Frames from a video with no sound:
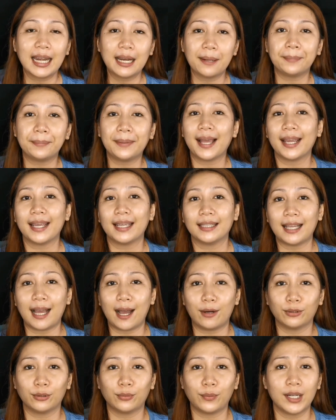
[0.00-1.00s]
and apply it
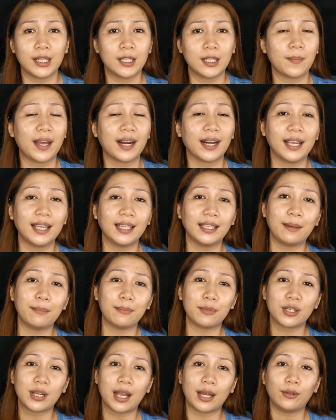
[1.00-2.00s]
outwards para
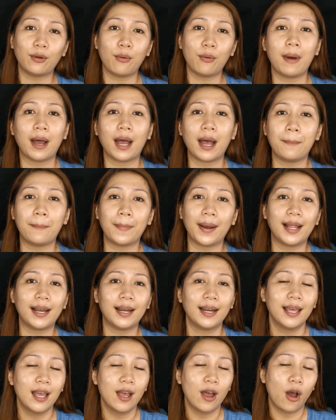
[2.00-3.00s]
hindi masyadong
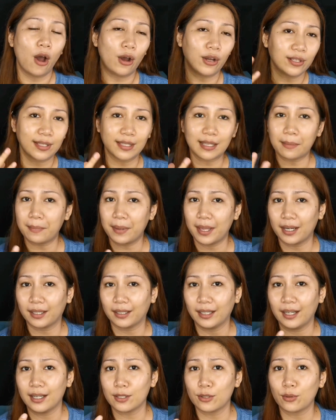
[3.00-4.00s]
makapal on some
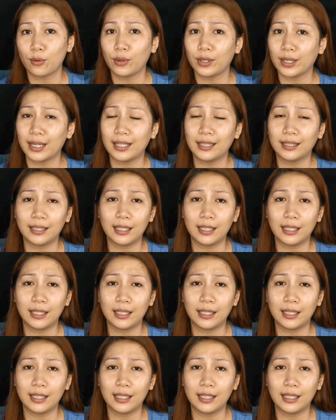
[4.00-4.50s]
areas or